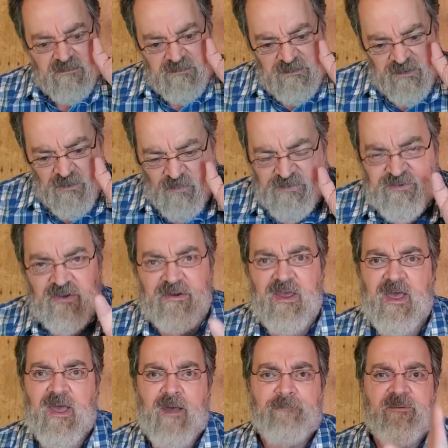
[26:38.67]
you know, what's going
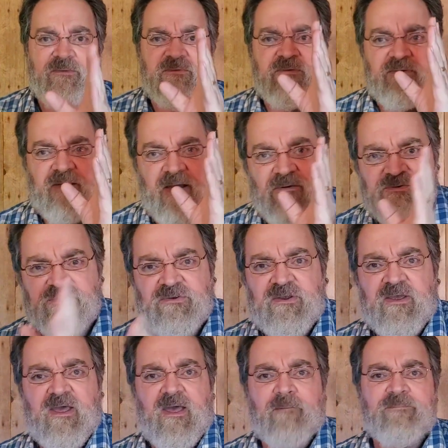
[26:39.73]
to happen and how it's going
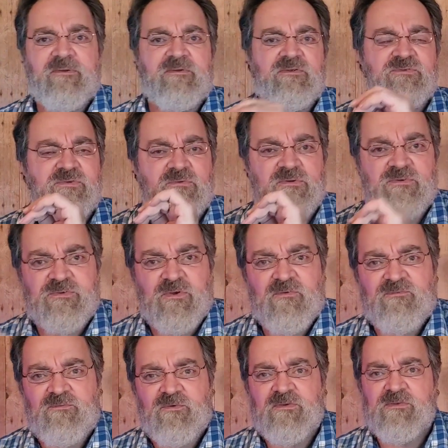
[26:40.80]
to happen and so on and
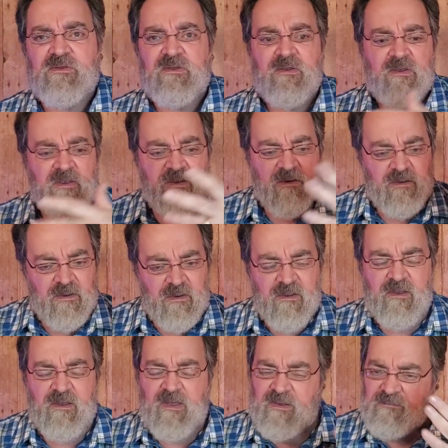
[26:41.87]
so forth.
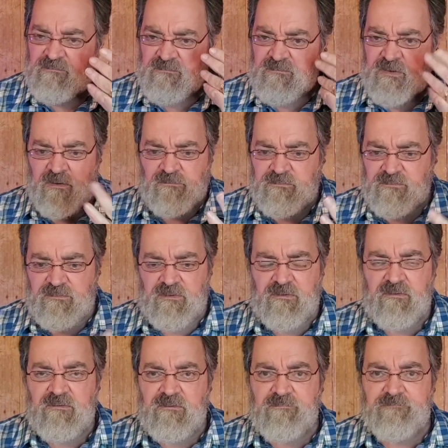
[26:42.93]
It